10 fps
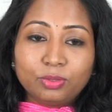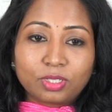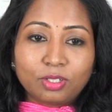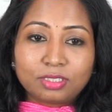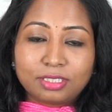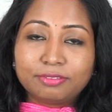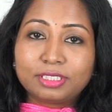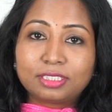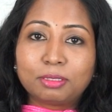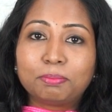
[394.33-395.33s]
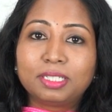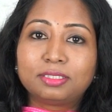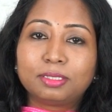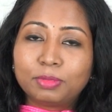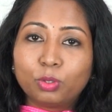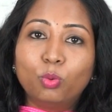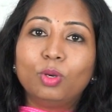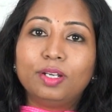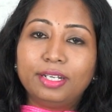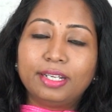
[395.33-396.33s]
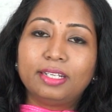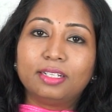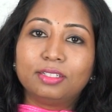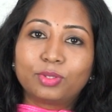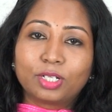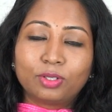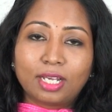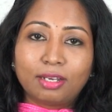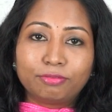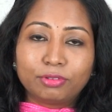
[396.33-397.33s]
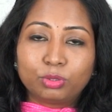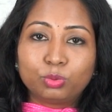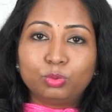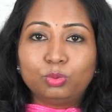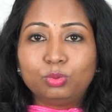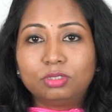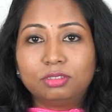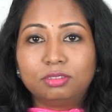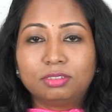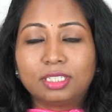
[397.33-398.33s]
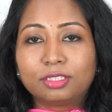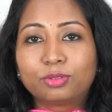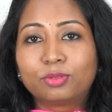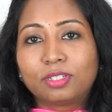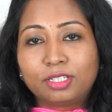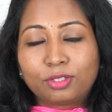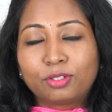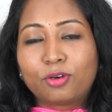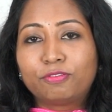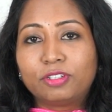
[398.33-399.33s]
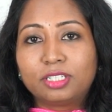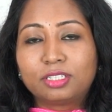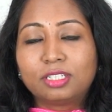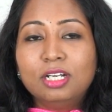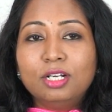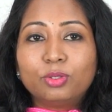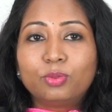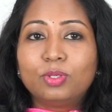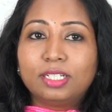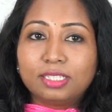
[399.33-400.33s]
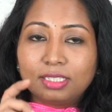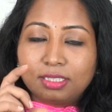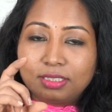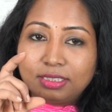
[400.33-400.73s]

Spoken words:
You cannot give it sip by sip the whole day. You cannot have two tender coconut and offer it the whole day.